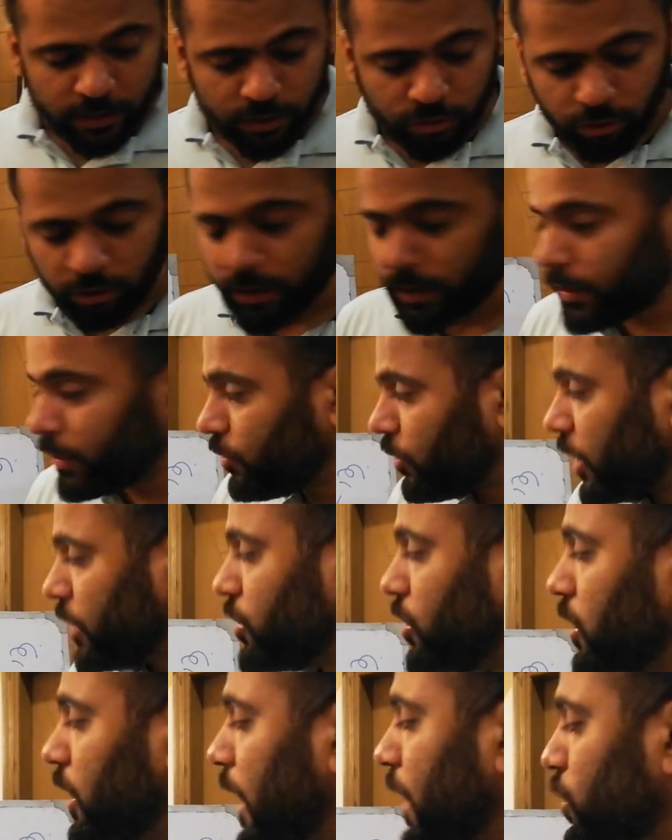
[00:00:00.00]
drug
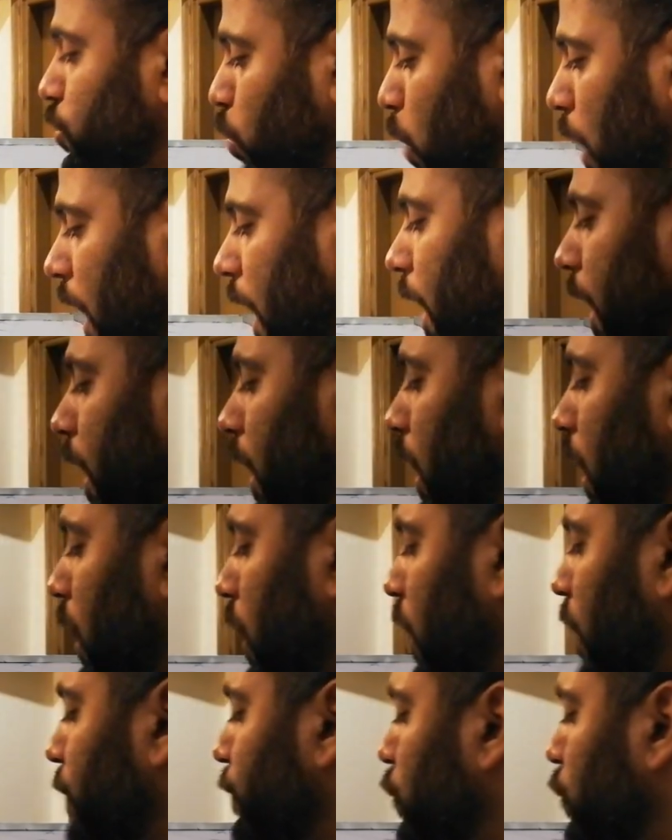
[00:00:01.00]
interaction as well. If